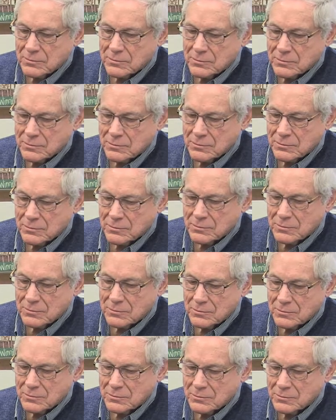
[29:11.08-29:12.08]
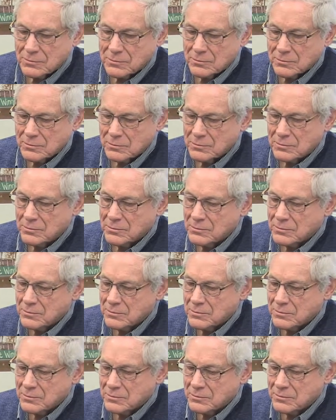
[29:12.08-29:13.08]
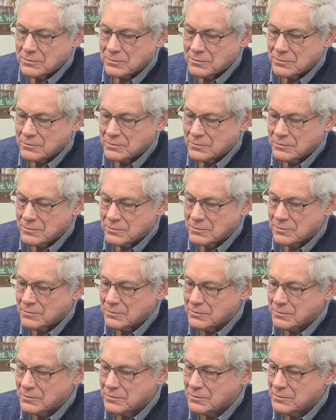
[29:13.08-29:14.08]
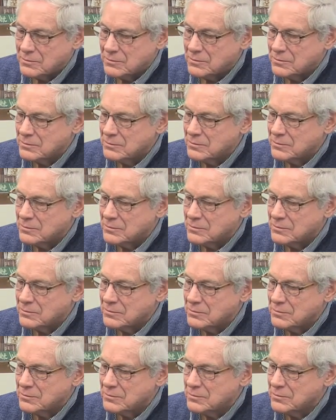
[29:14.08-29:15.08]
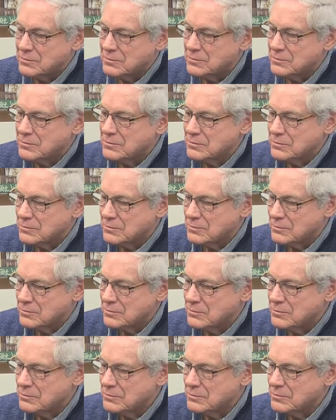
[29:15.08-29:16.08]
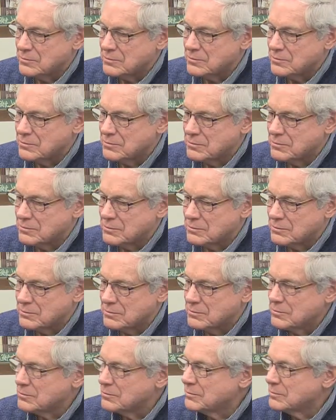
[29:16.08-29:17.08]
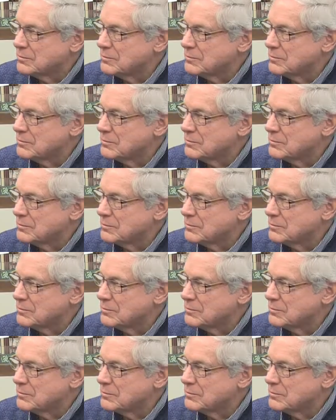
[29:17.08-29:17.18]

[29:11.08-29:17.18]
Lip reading: No words are spoken by the person on screen.